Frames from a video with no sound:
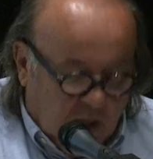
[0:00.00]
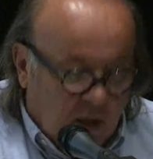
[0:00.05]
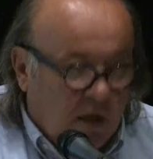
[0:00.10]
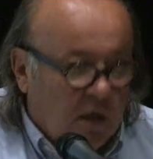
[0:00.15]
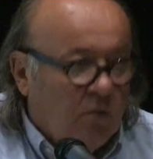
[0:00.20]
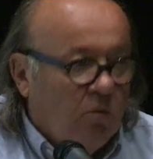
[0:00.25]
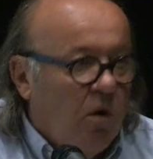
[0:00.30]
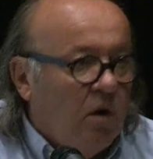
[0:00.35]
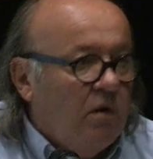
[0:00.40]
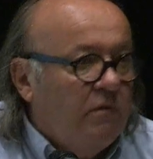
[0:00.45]

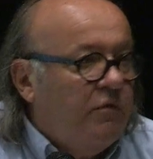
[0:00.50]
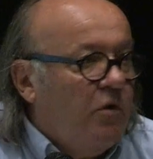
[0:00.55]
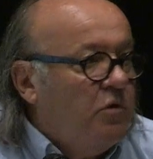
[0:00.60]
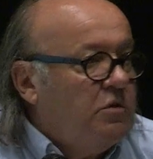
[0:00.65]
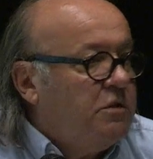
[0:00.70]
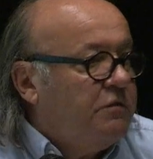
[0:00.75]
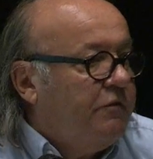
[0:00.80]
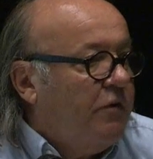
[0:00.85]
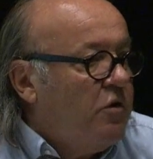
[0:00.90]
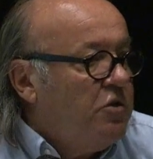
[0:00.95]
in one of
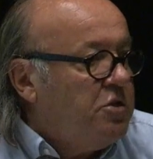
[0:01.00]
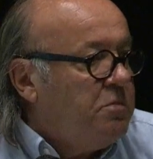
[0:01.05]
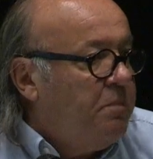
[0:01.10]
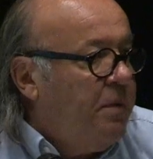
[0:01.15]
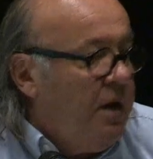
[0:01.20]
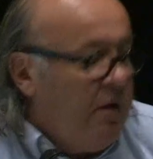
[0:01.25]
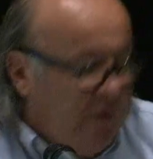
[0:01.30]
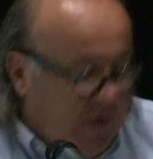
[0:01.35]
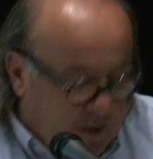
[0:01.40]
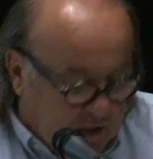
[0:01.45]
those first
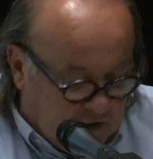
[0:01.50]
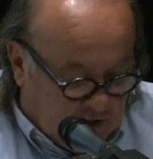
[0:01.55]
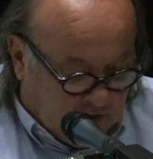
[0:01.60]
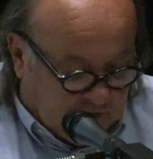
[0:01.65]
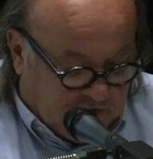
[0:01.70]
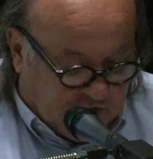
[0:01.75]
periods of